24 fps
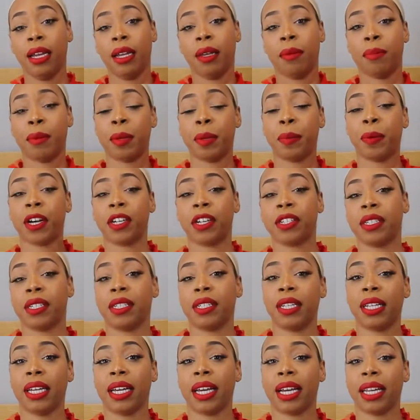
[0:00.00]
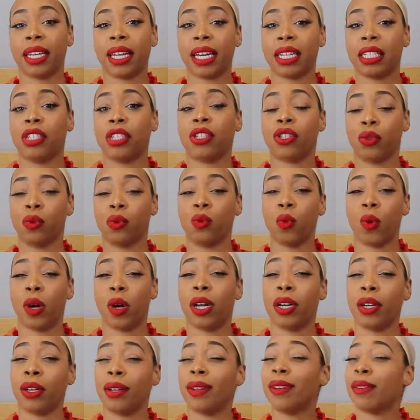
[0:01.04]
Me personally, I like to do
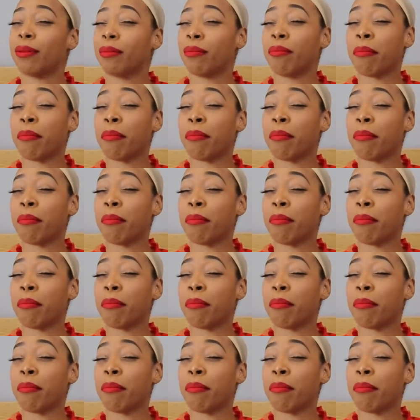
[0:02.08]
1,